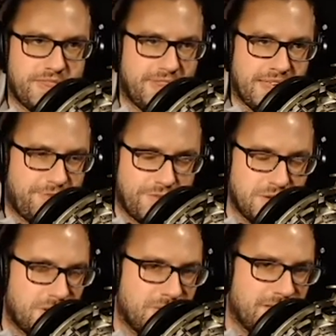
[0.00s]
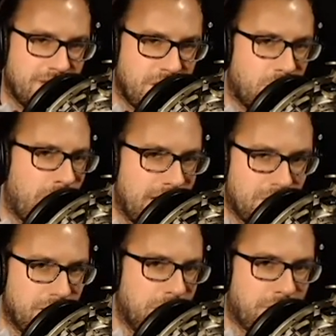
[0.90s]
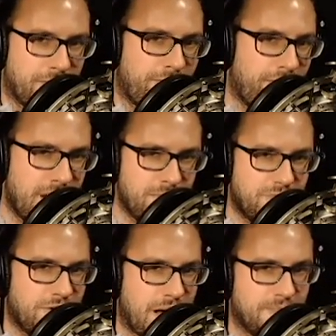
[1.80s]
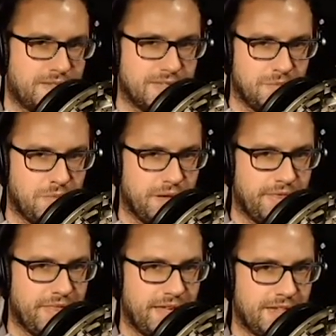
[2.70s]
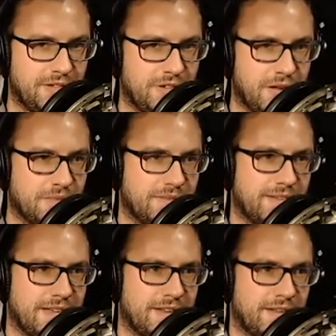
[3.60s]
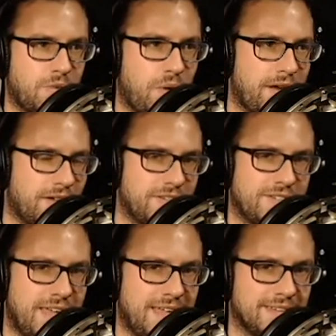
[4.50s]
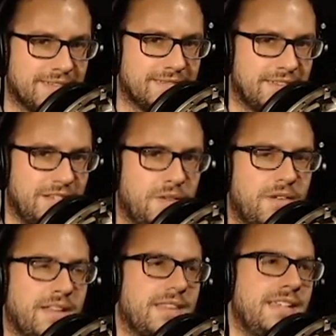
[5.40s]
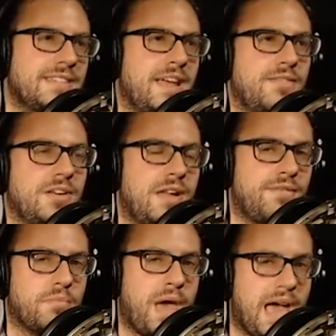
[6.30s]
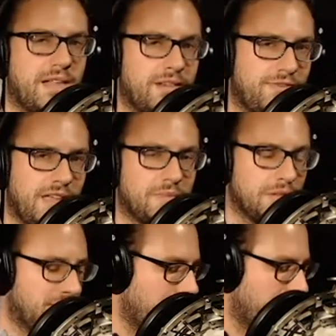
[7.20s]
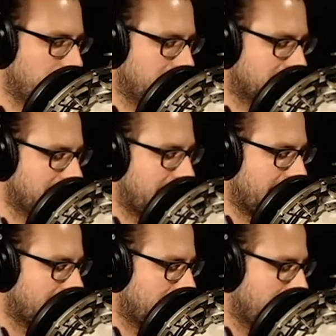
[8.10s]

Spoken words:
if you don't know why you would want to frame trap someone, then you don't quite understand. You don't have the palette available to you to select